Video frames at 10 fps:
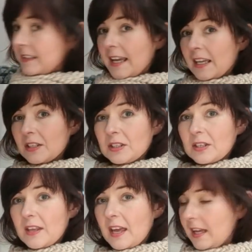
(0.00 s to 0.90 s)
the
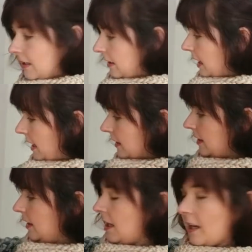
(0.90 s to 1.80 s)
second thing is
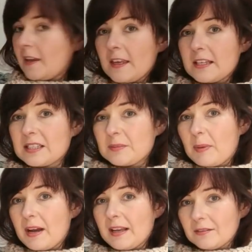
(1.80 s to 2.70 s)
this
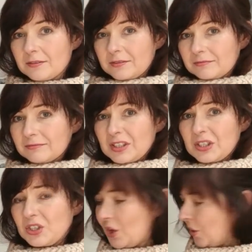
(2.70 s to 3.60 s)
pile of
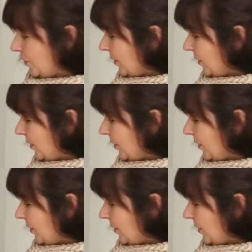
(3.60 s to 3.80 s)
stuff